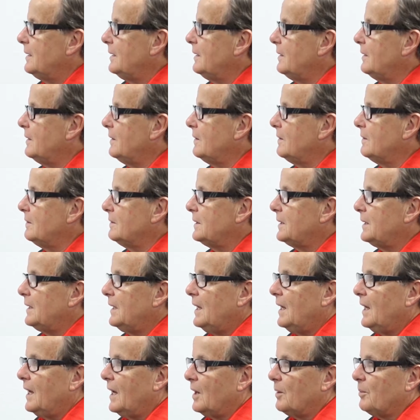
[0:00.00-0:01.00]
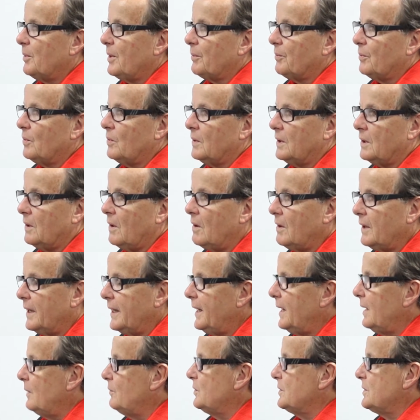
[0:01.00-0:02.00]
I remember when all I
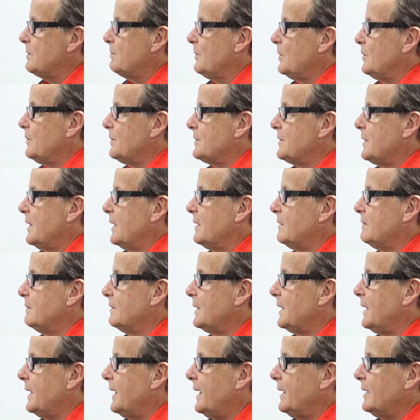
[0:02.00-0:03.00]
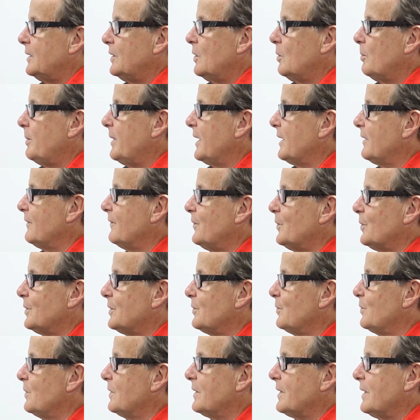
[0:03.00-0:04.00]
had was a motorcycle, and I had to go back and forth
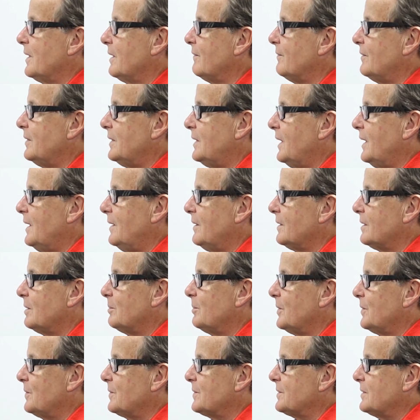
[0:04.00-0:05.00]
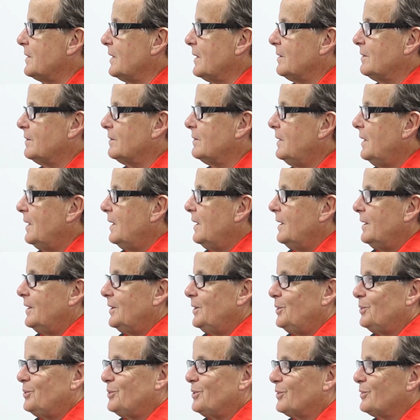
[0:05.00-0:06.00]
to work every day on a motorcycle. Mm-hmm.
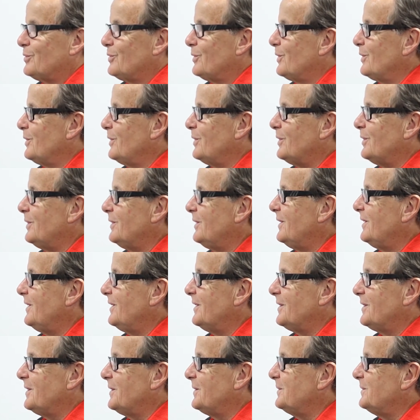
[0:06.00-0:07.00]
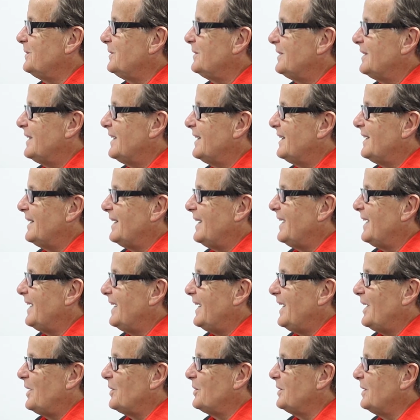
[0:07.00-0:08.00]
You just learn,
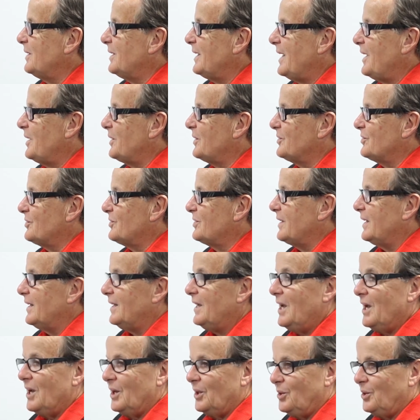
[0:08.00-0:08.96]
how to stay.